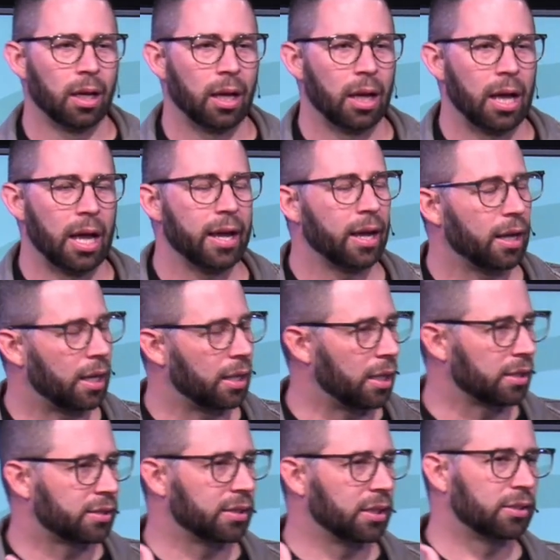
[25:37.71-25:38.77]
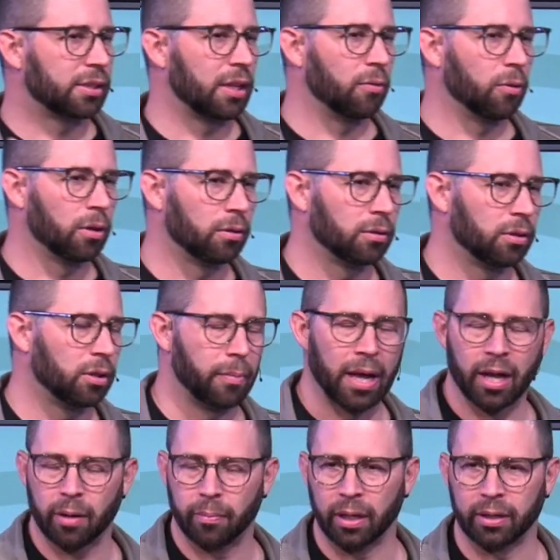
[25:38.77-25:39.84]
Hey, I sense that you're
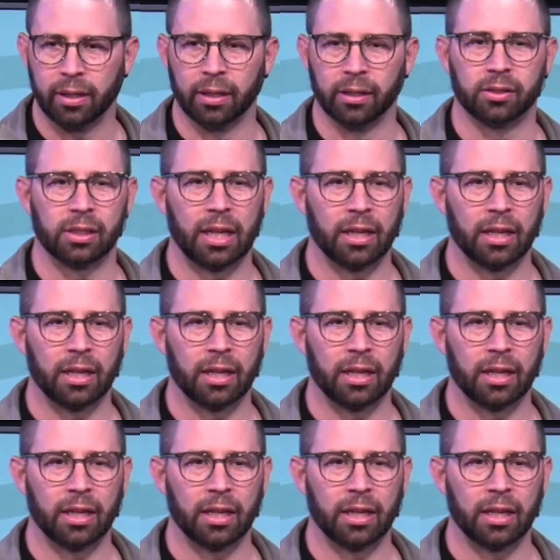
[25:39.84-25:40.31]
mad about this.